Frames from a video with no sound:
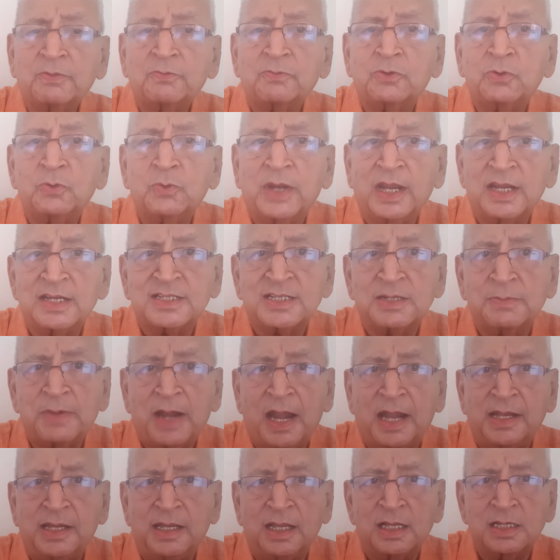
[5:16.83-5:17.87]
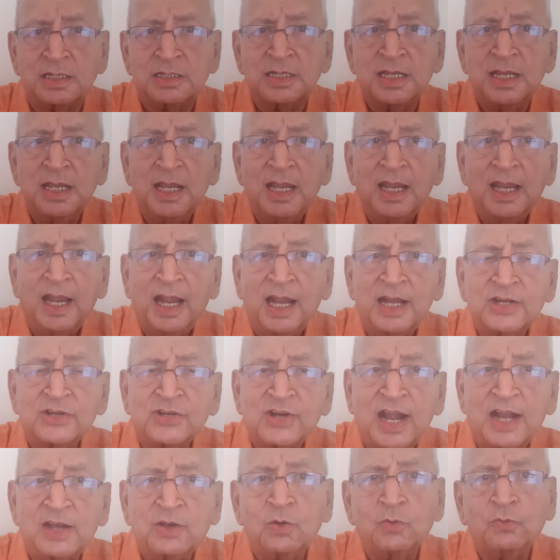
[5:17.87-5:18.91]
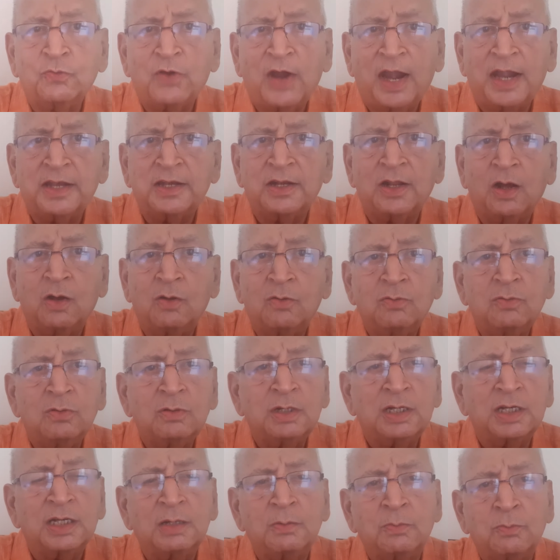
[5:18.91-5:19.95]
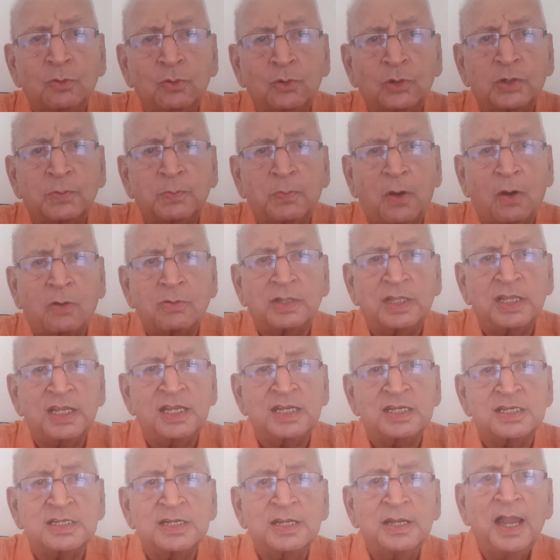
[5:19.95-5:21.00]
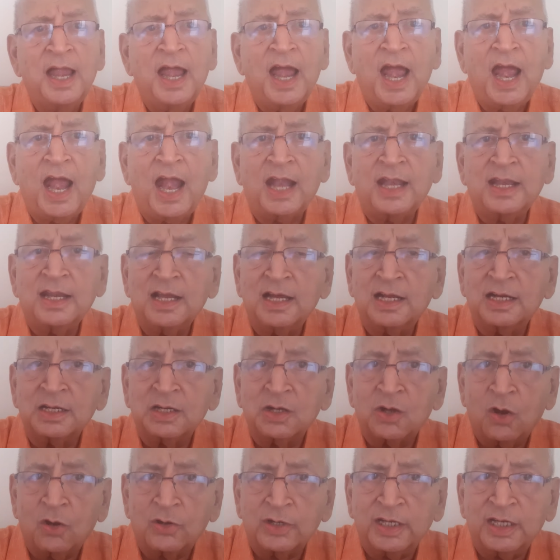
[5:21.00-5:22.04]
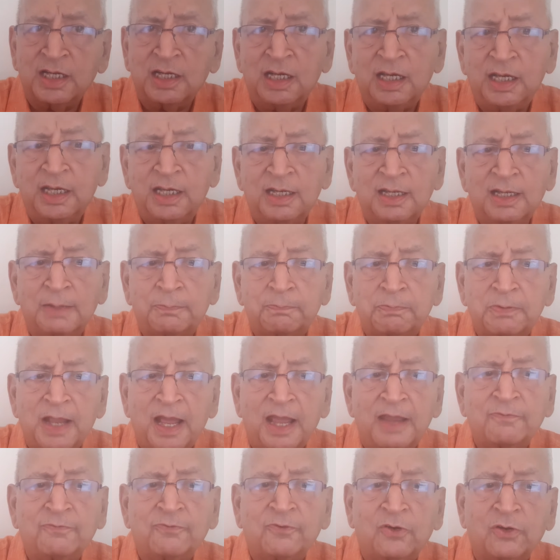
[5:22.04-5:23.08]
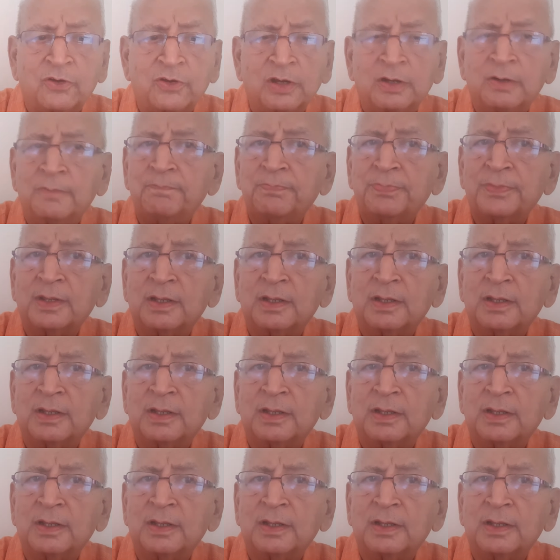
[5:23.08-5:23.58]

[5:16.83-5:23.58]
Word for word: you get some ideas and try to find out little more about these and accordingly apply for a,